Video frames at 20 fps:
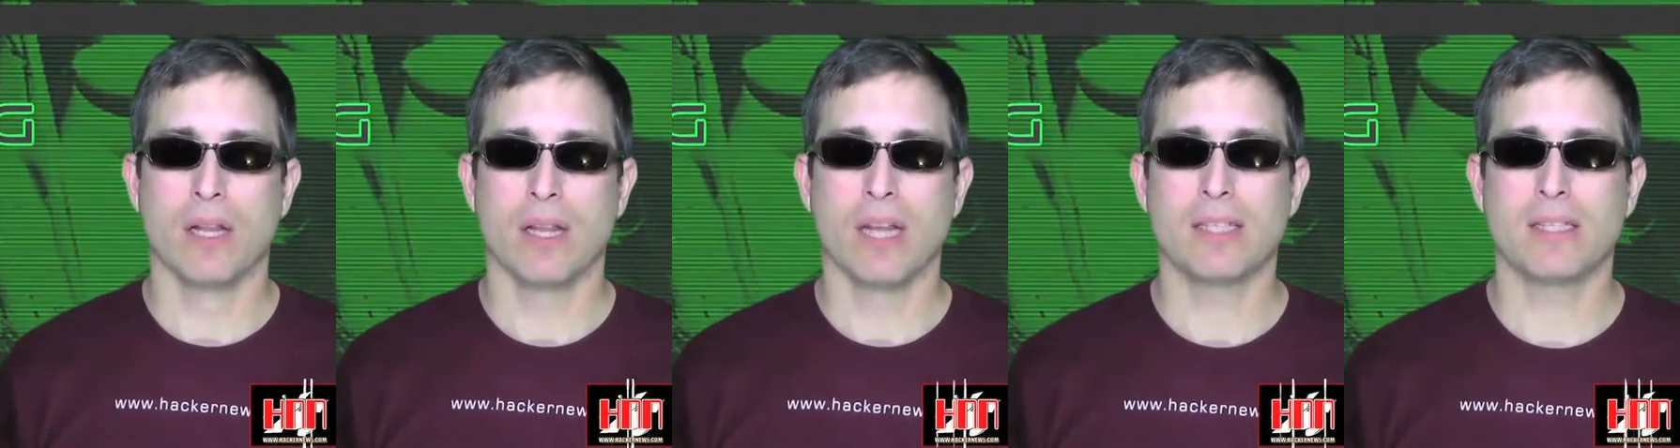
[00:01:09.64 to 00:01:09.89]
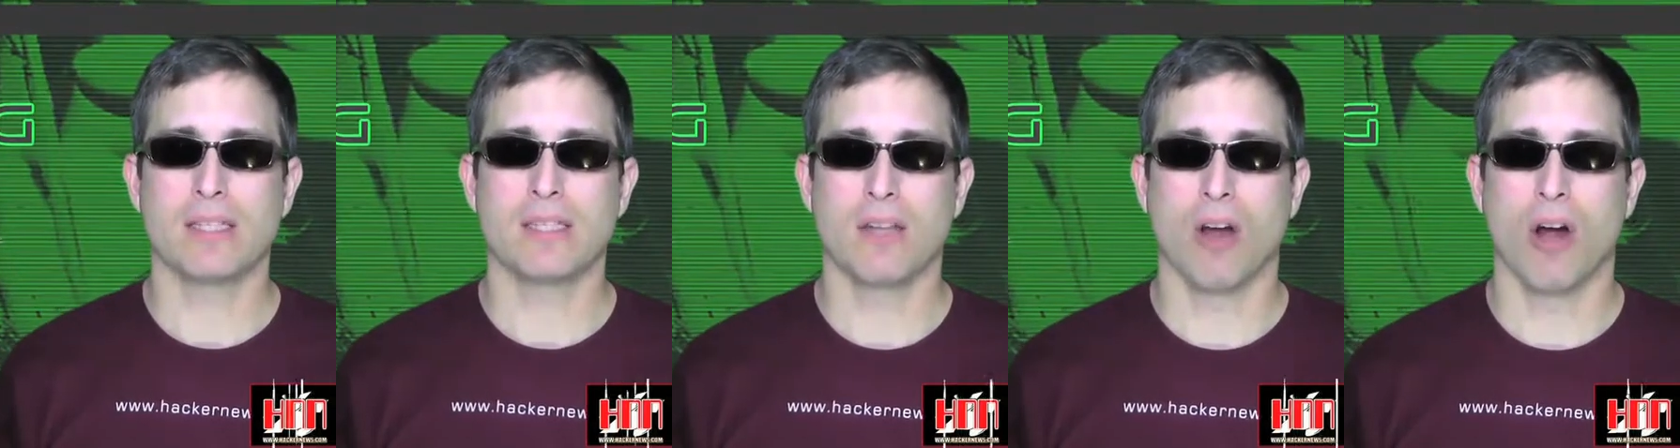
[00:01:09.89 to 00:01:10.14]

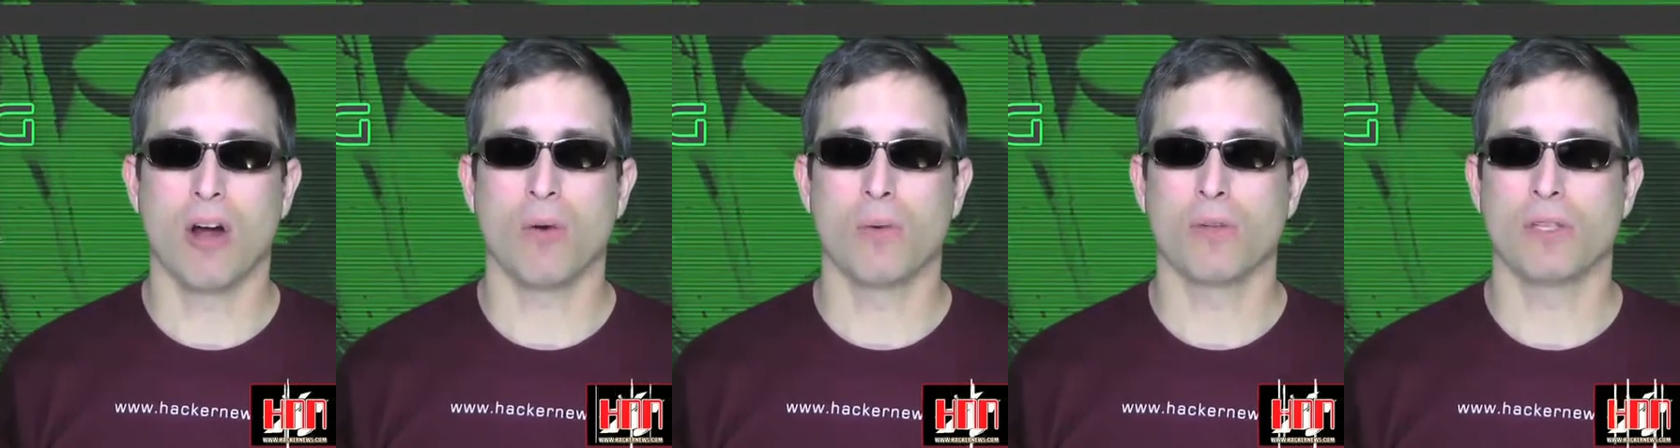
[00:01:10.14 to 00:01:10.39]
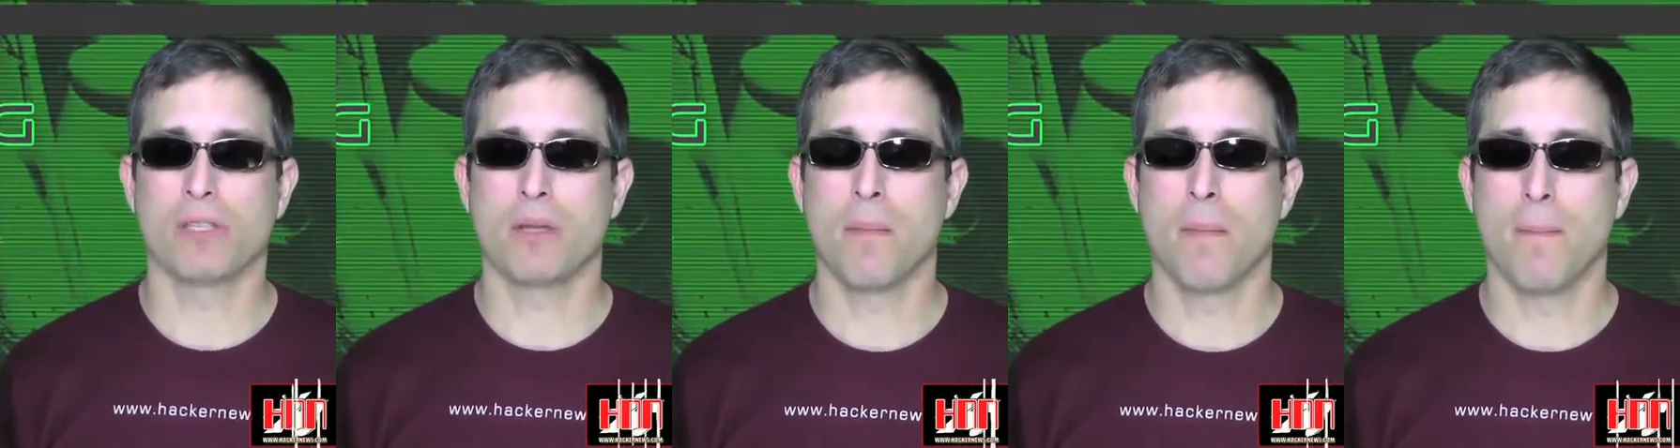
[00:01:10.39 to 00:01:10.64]
Let's start
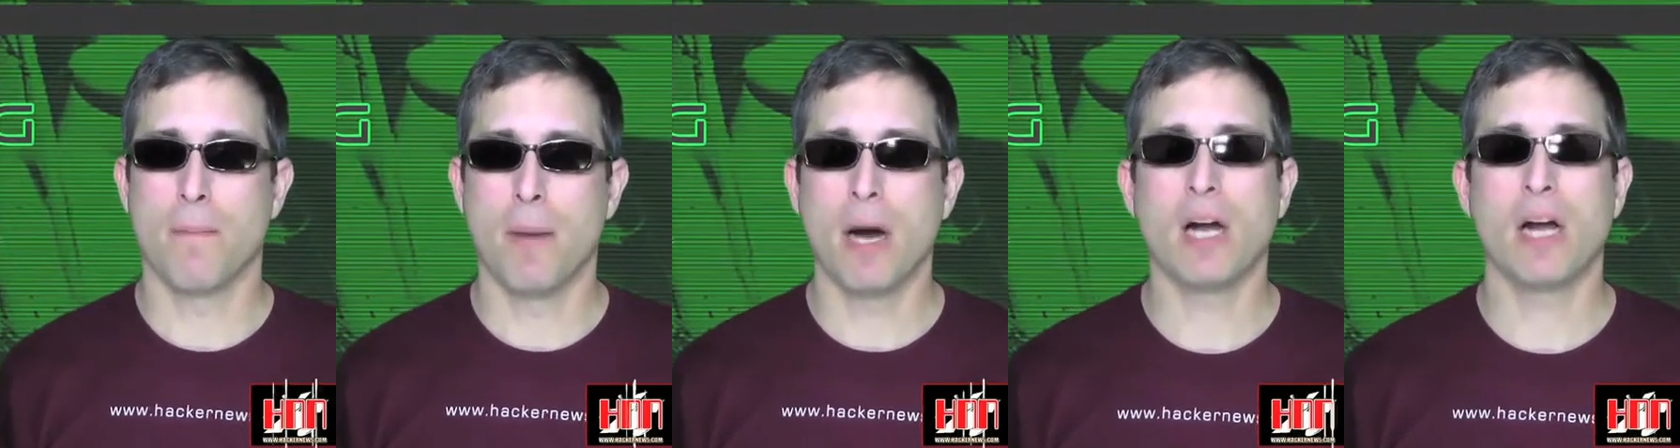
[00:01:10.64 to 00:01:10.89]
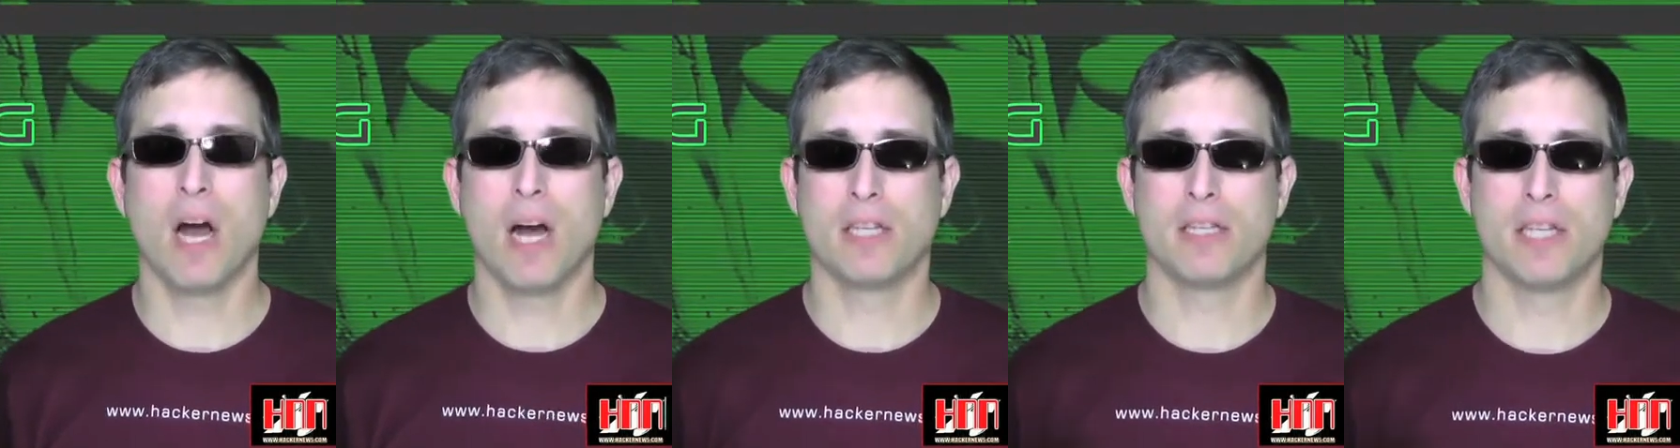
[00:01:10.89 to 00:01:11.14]
with some
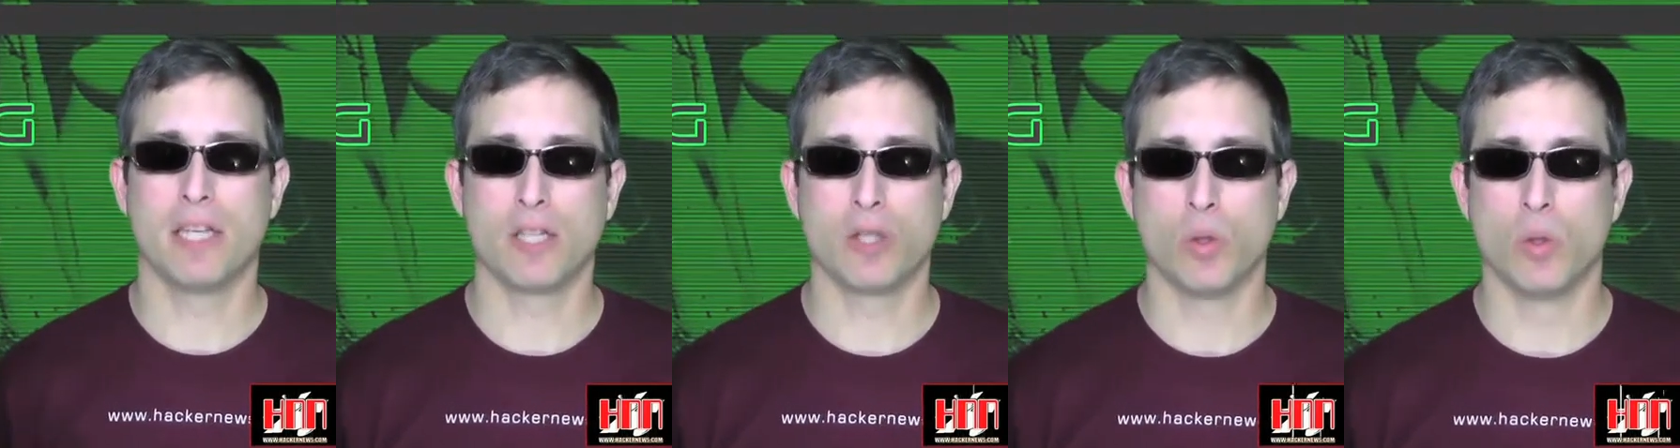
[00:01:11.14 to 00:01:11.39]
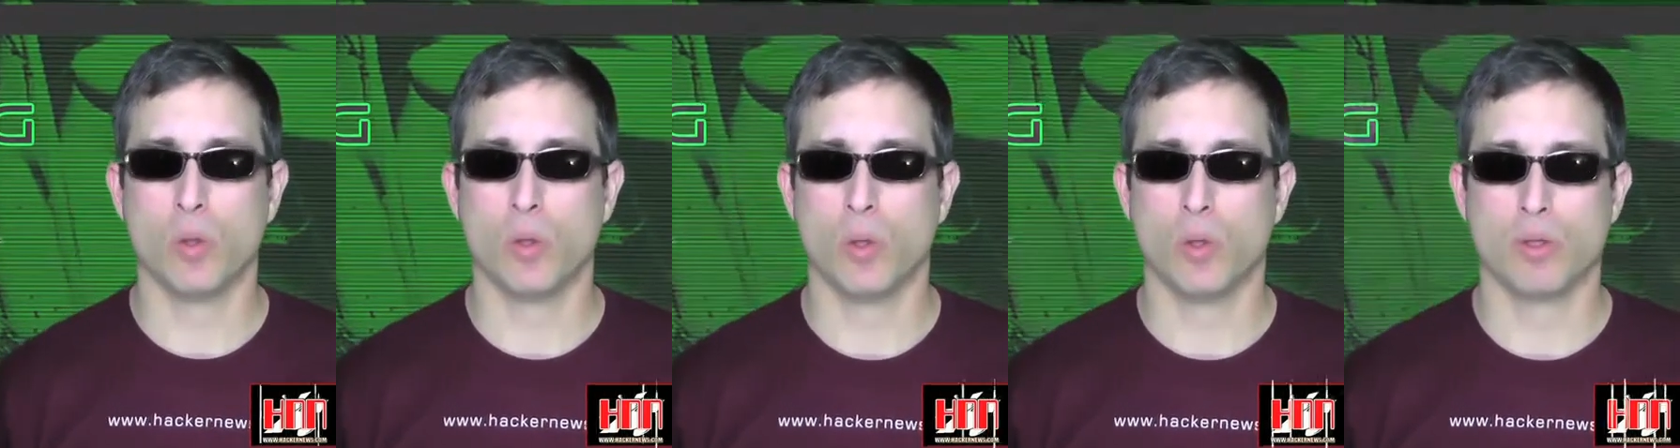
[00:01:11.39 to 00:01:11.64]
bug hunting
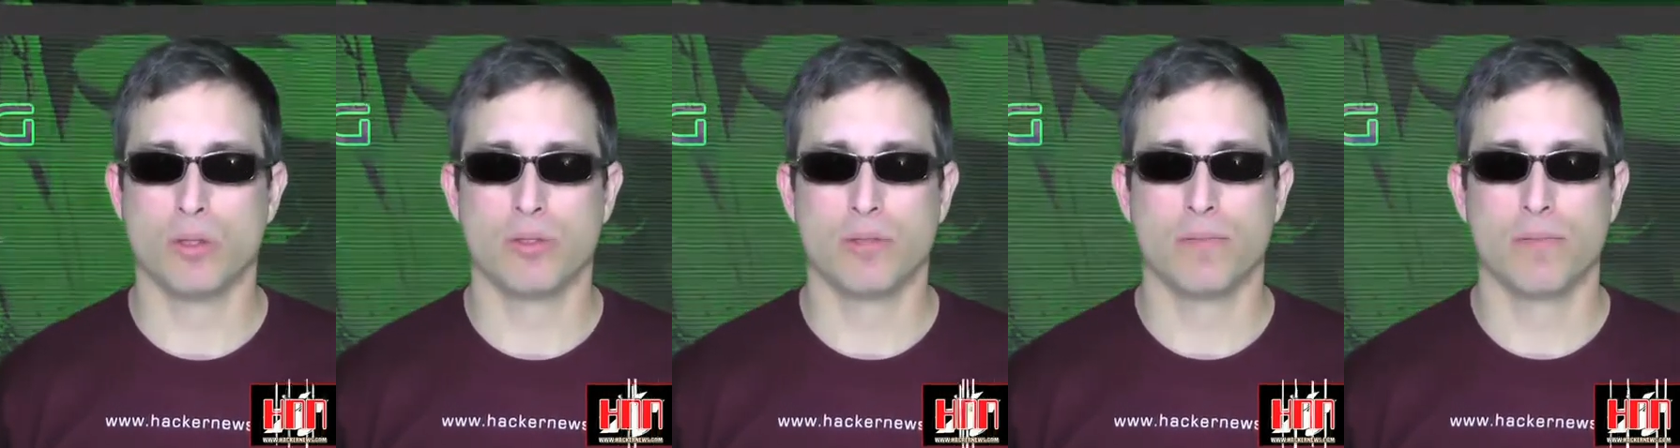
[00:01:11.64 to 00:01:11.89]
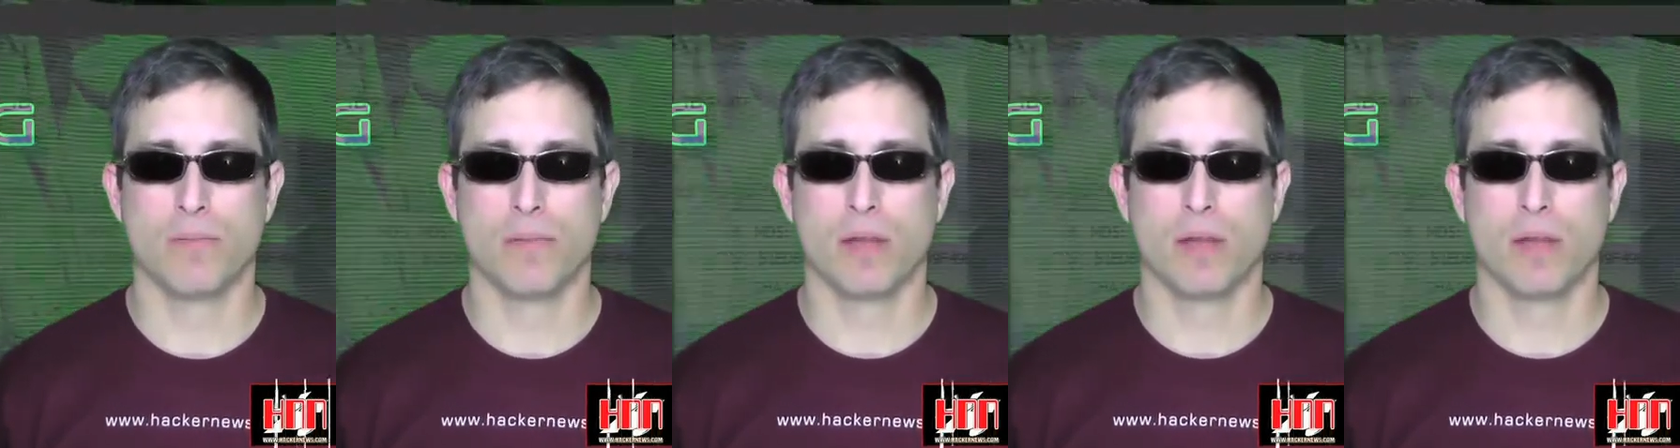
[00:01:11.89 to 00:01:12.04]
tools.